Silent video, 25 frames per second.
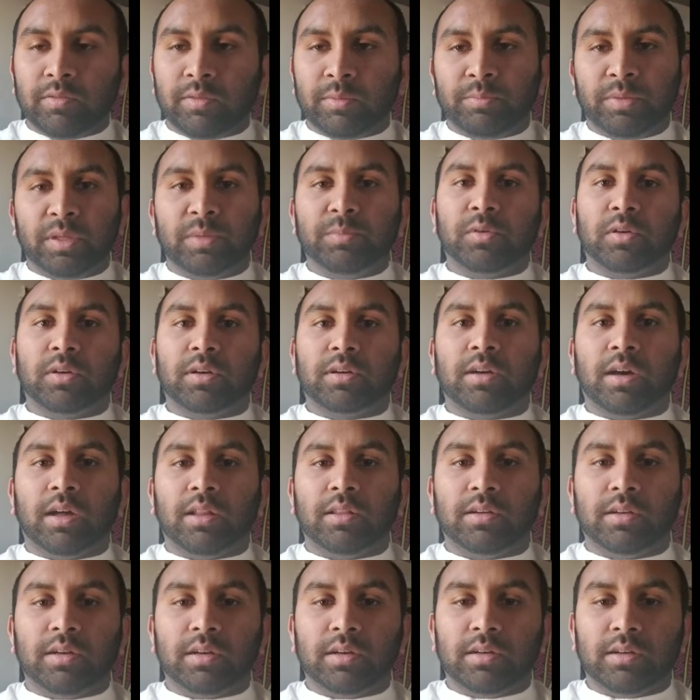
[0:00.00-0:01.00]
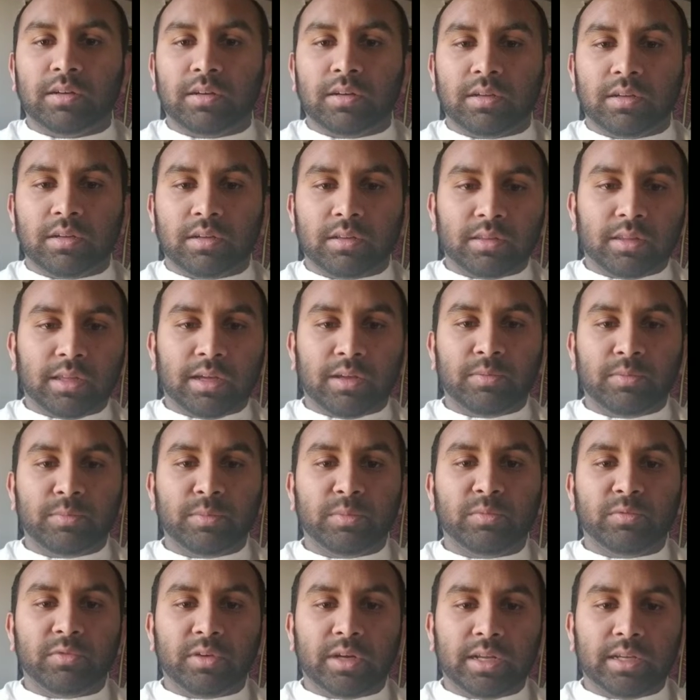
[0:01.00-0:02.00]
even people of color that
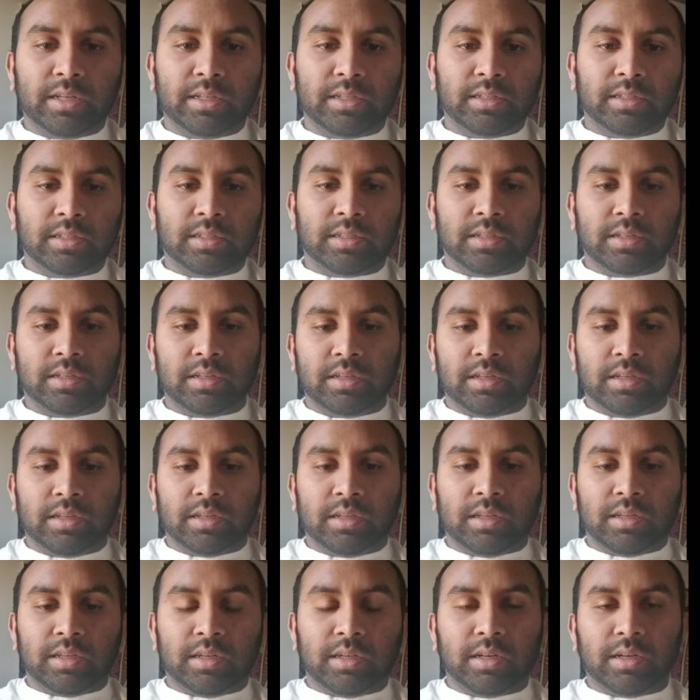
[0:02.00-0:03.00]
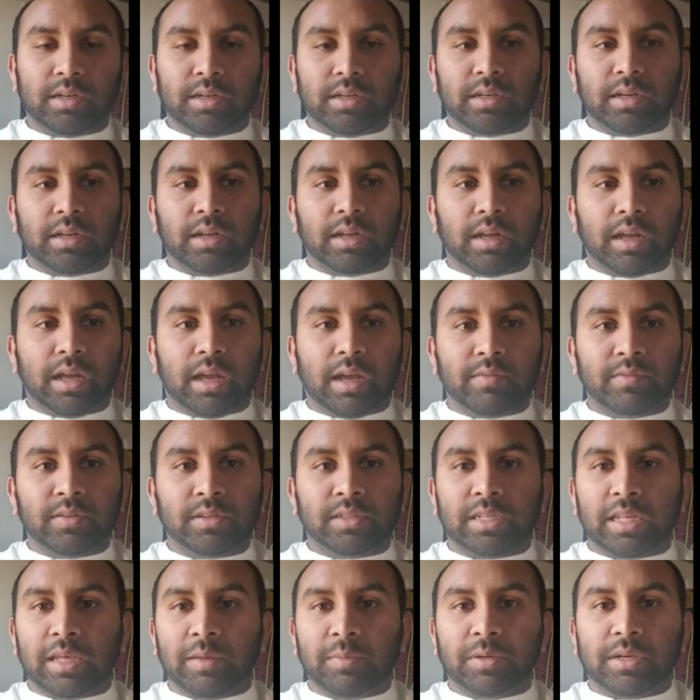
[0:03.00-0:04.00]
I'm raised here have
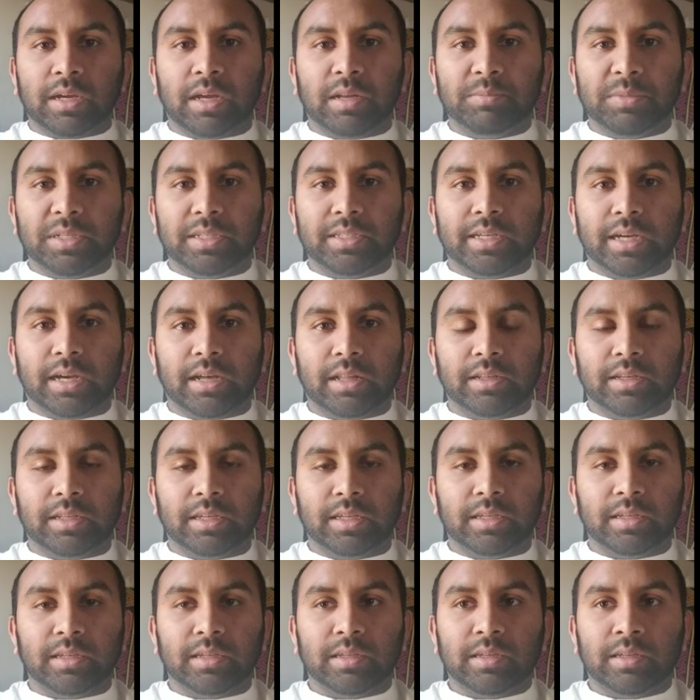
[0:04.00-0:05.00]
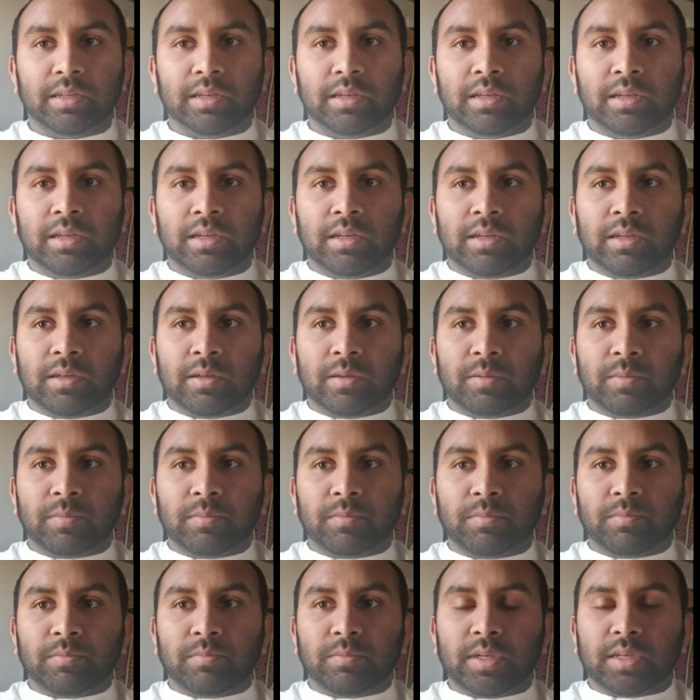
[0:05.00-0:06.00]
the same kind of mentality,
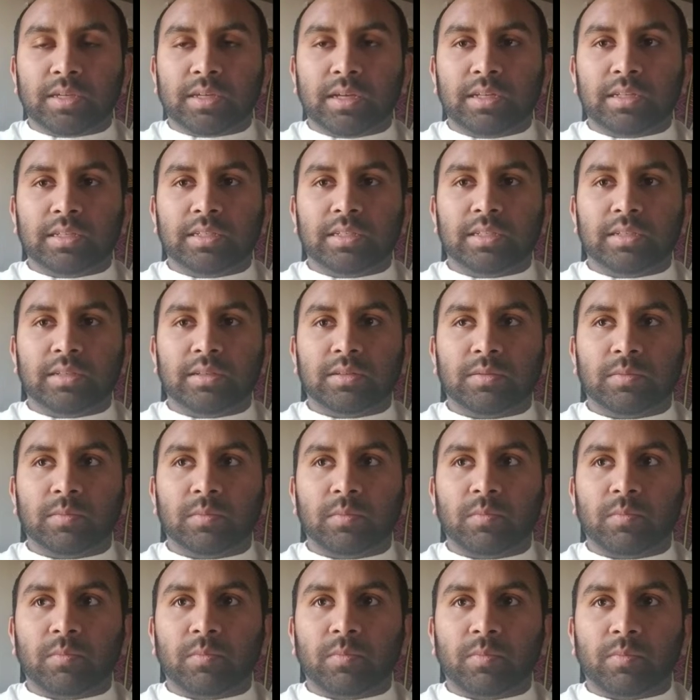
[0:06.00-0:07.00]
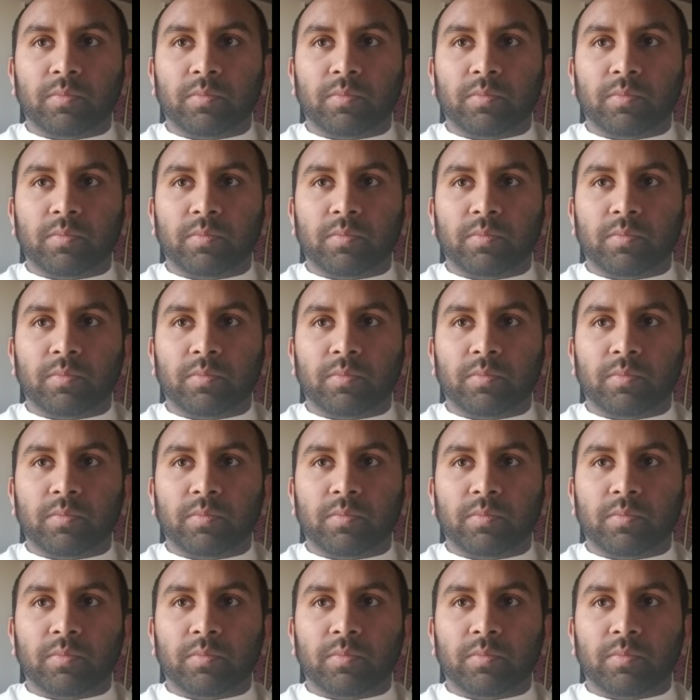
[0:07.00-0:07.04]
because